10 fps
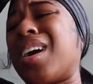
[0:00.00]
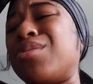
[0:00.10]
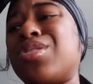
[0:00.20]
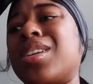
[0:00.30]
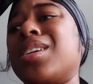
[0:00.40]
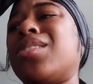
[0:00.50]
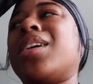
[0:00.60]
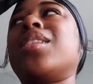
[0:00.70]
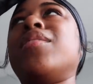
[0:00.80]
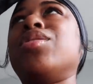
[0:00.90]
I was trying to get there
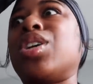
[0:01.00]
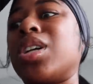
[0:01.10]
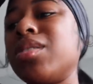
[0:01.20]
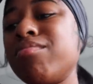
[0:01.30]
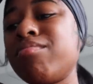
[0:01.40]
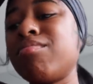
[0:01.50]
at 11:30,